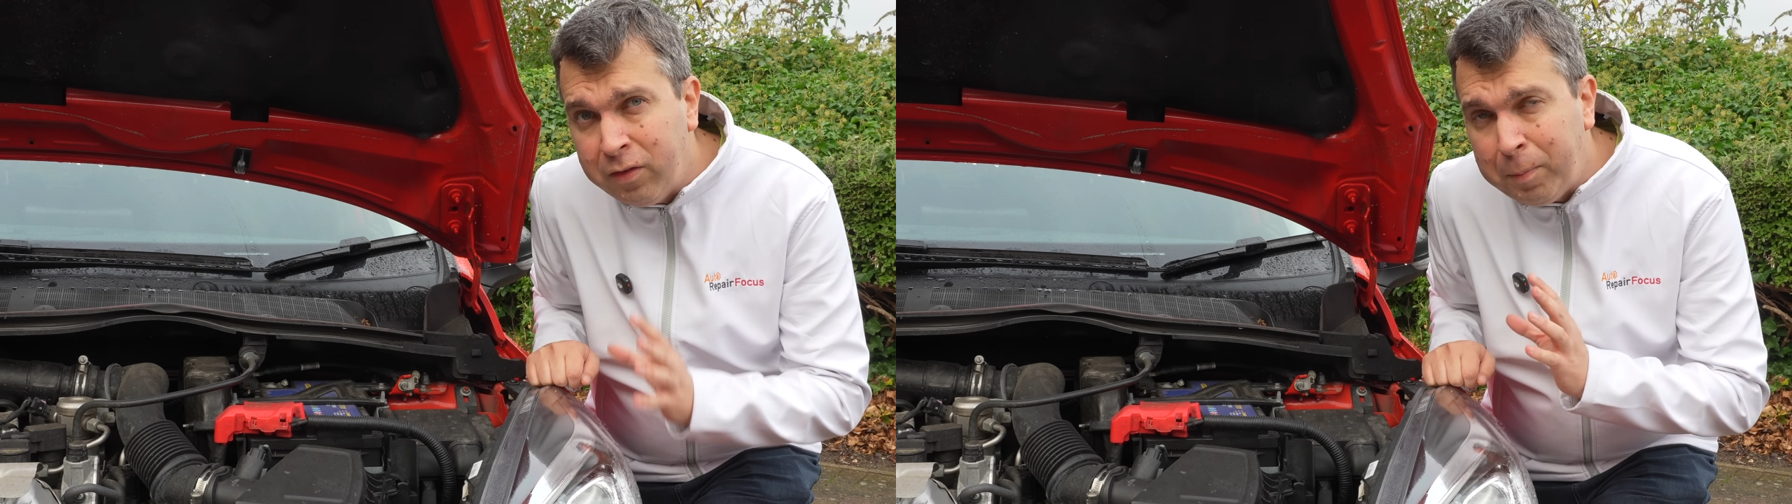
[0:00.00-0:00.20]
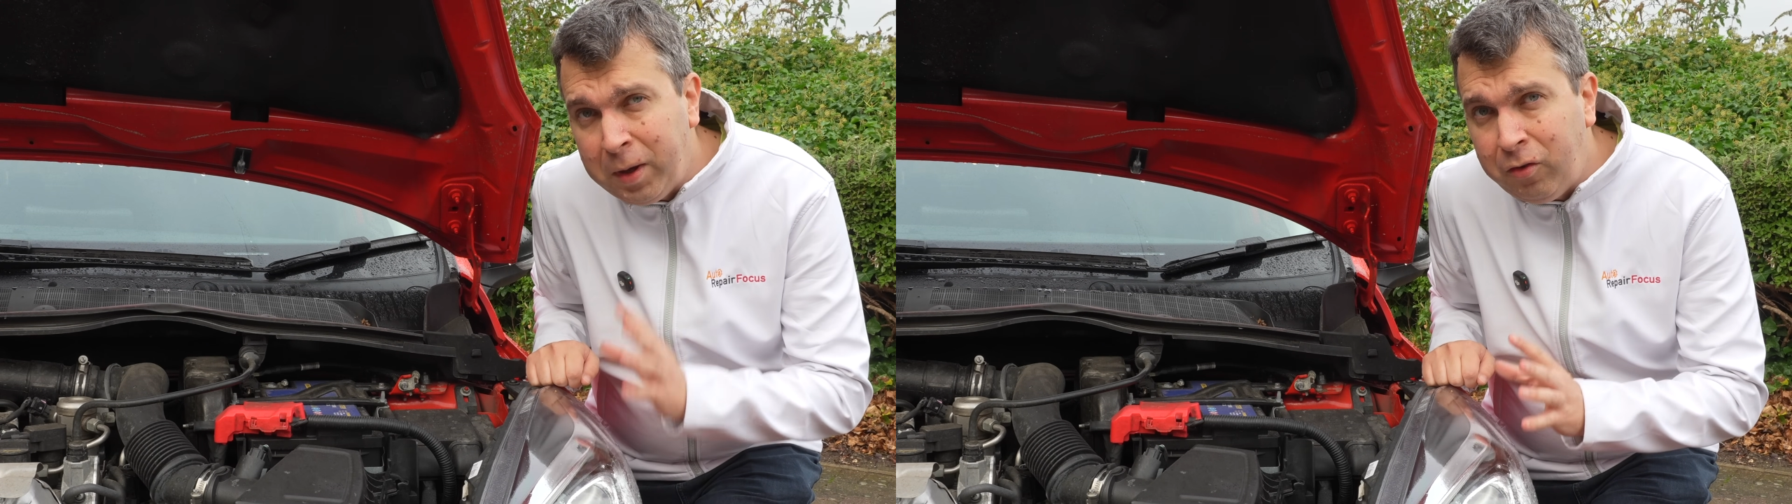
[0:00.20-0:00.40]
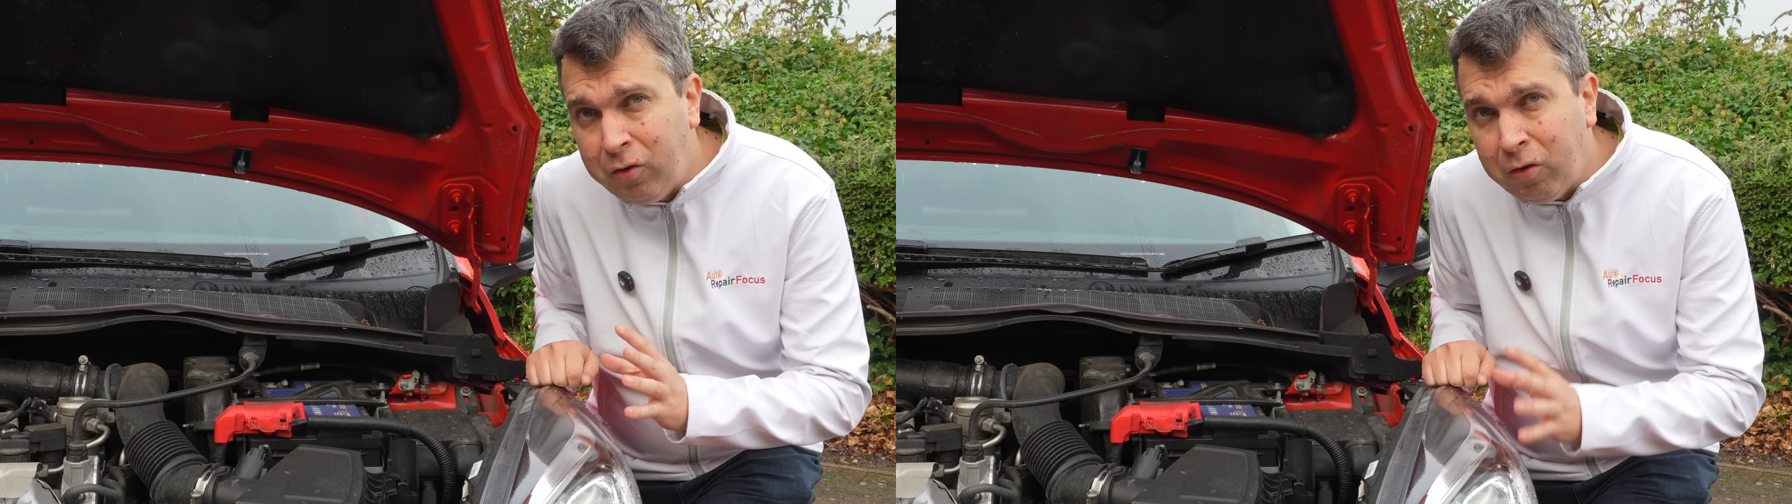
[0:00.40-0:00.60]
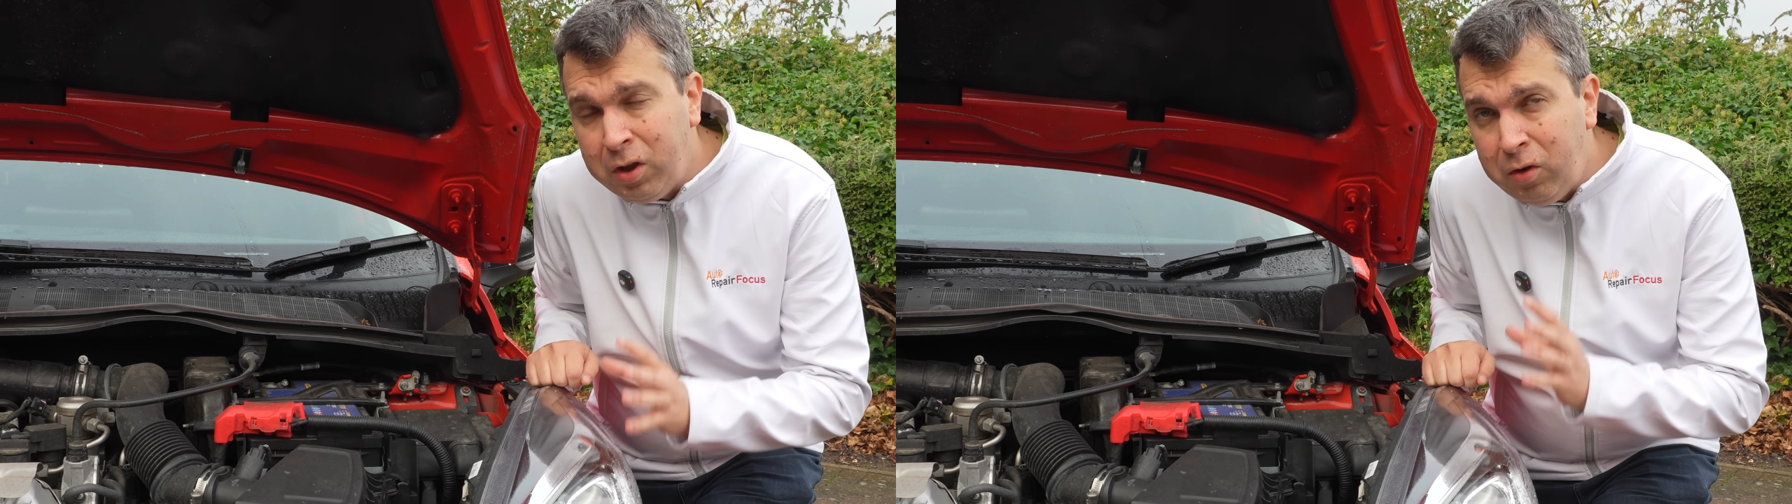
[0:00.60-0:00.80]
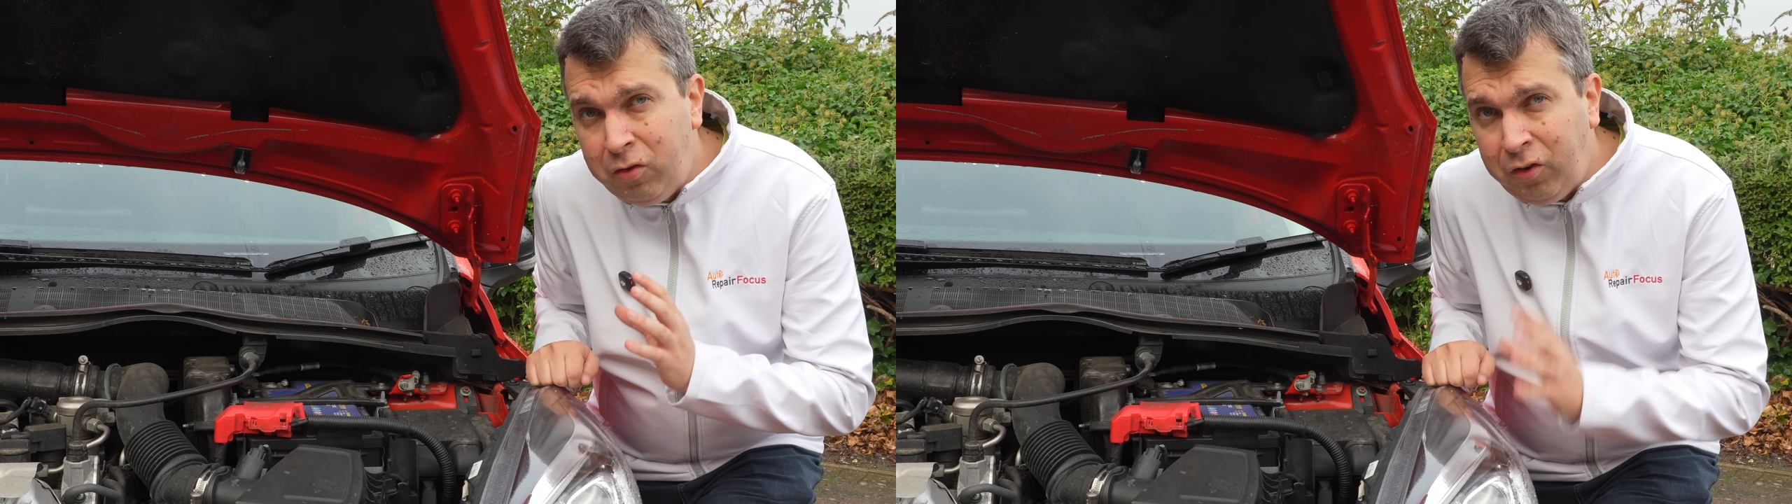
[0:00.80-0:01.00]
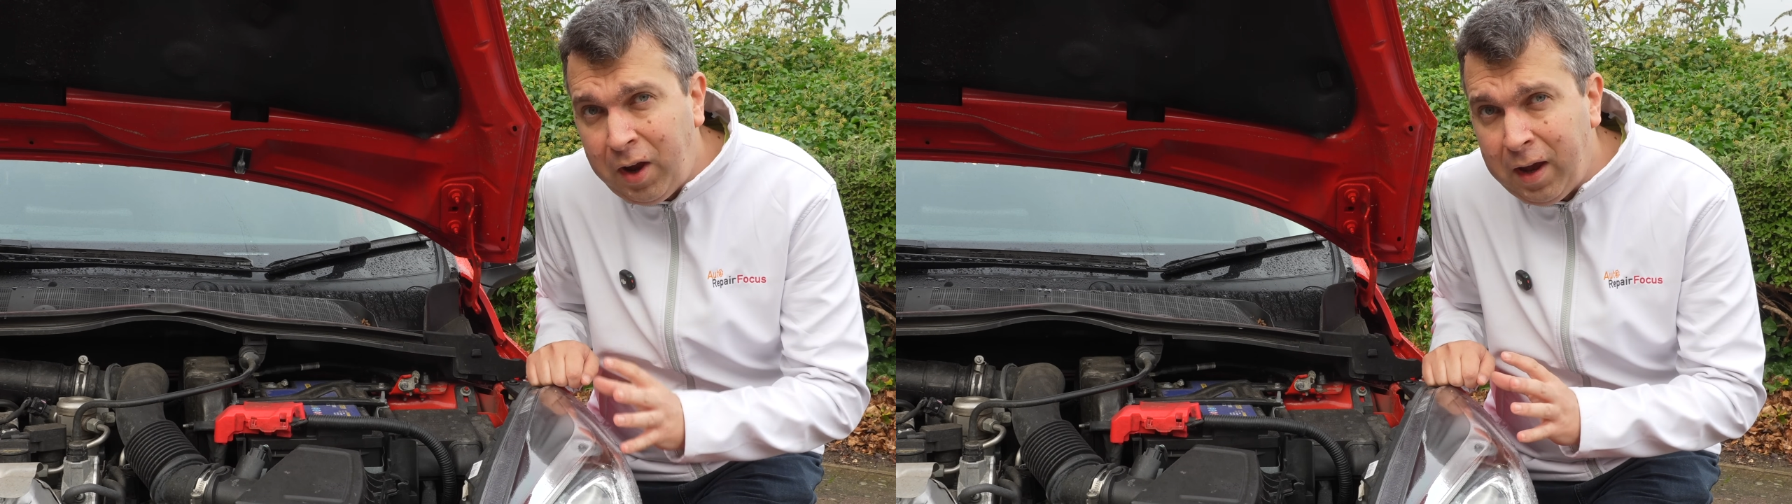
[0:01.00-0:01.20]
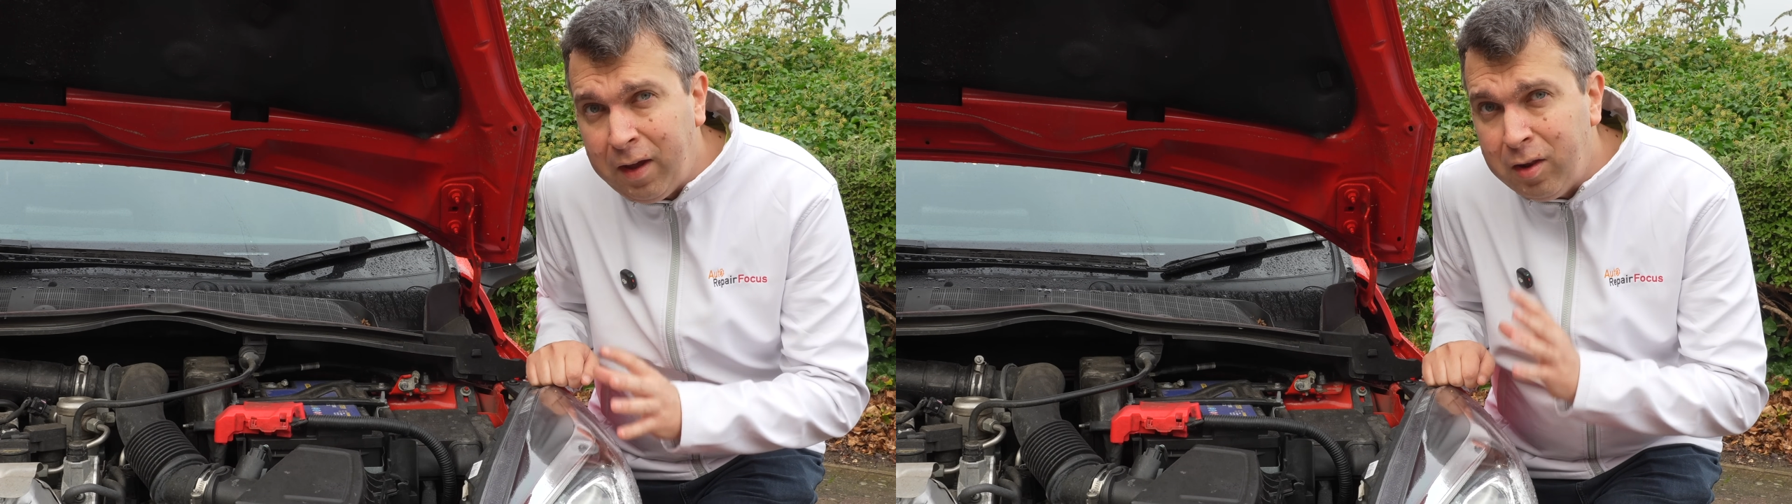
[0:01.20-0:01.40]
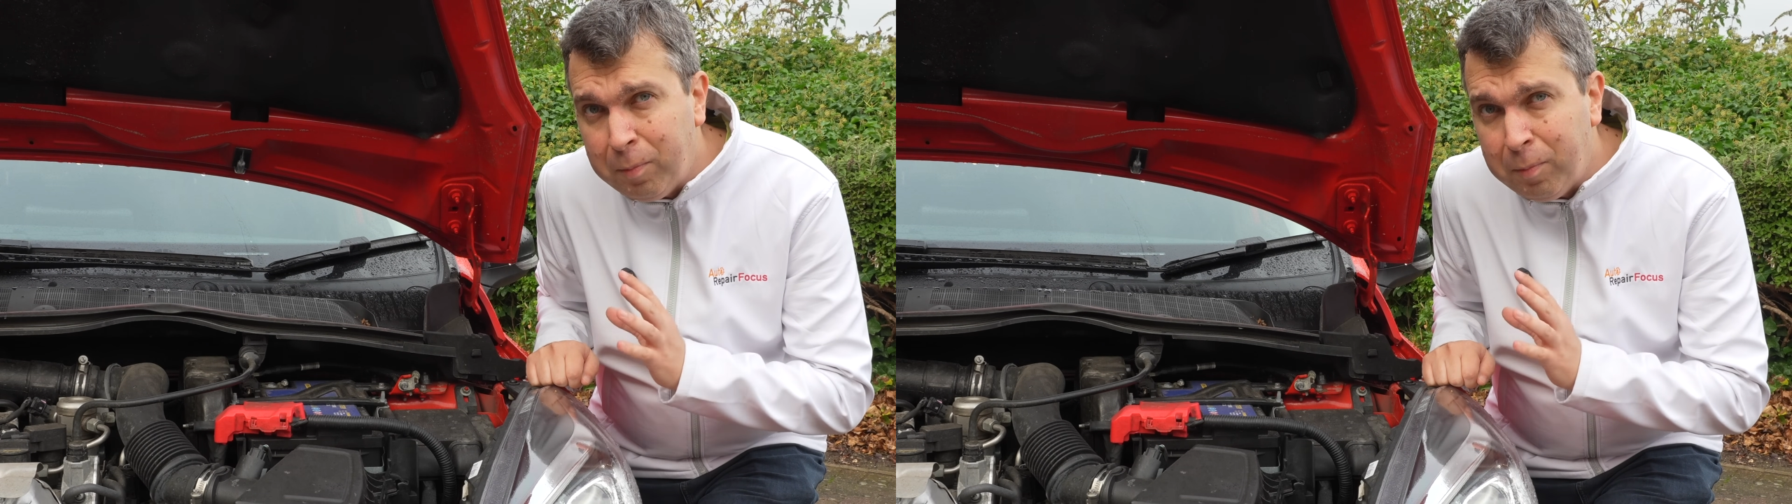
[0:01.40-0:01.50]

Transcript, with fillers: to make sure that you check